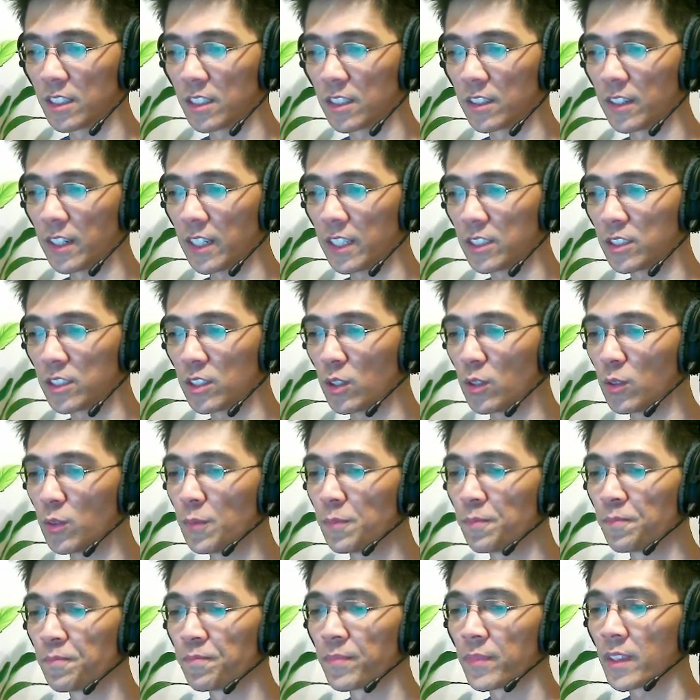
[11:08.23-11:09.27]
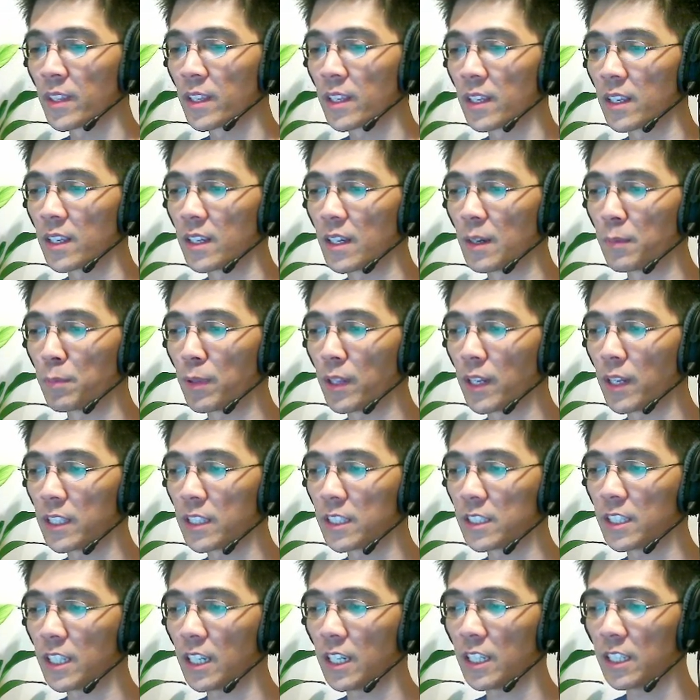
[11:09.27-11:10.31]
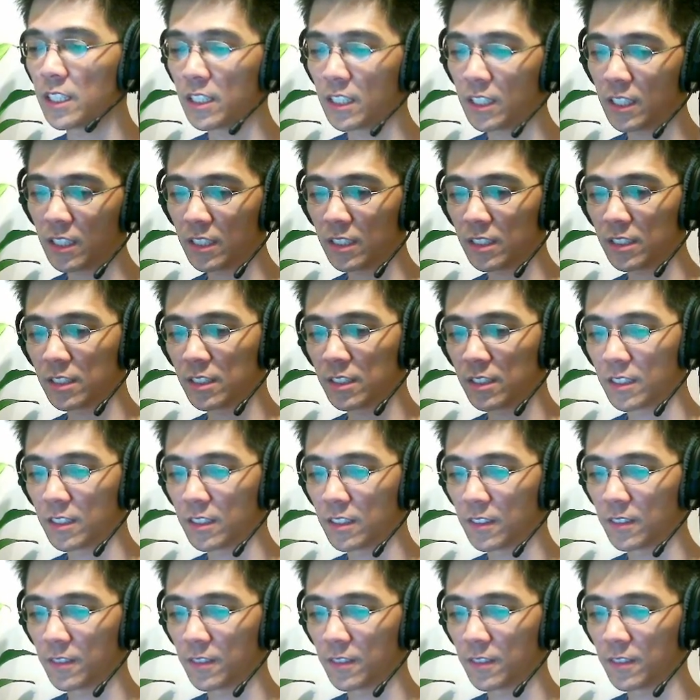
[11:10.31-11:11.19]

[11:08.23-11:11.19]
All right, so apply the changes.